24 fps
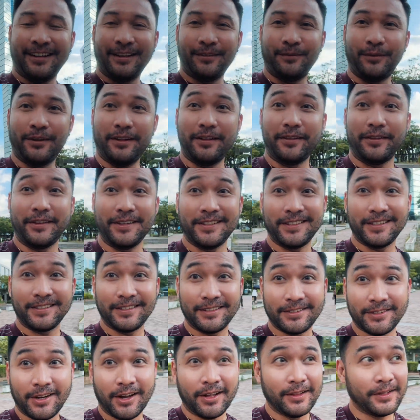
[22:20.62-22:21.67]
Well, this is
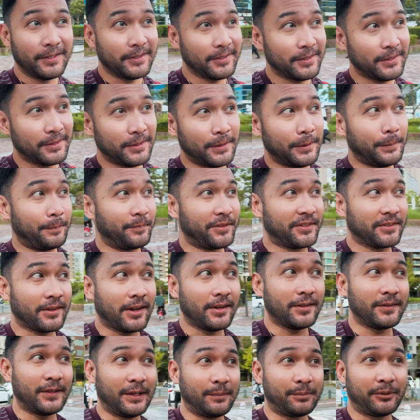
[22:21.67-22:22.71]
the tallest
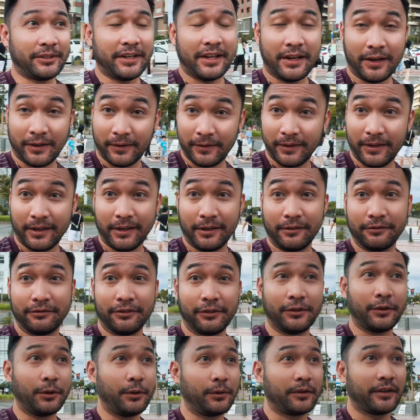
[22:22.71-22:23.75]
skyscraper here in
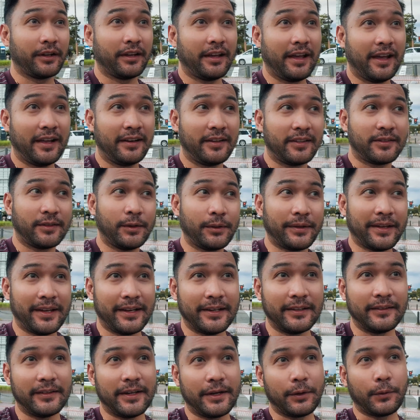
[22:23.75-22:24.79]
Fukuoka, and it's
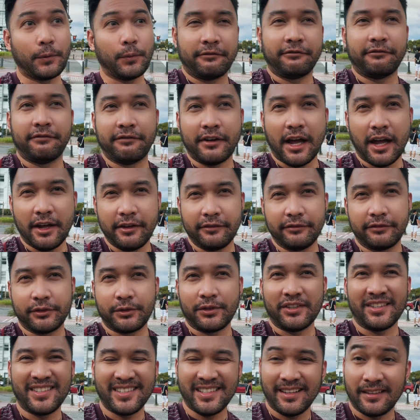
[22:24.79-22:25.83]
located like 5
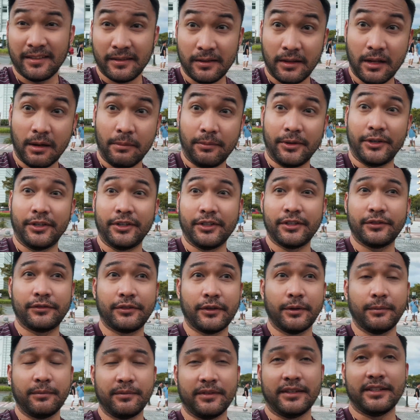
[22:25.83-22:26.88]
to 6 kilometers
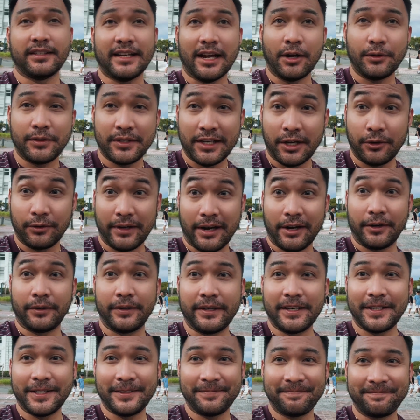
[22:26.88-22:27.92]
from the downtown
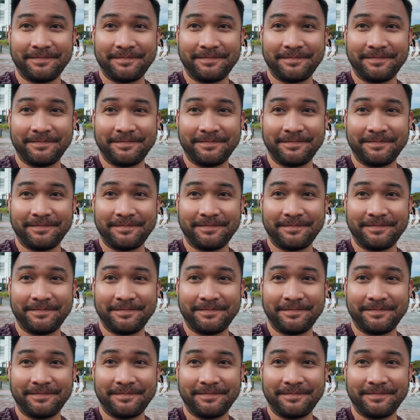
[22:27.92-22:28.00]
area.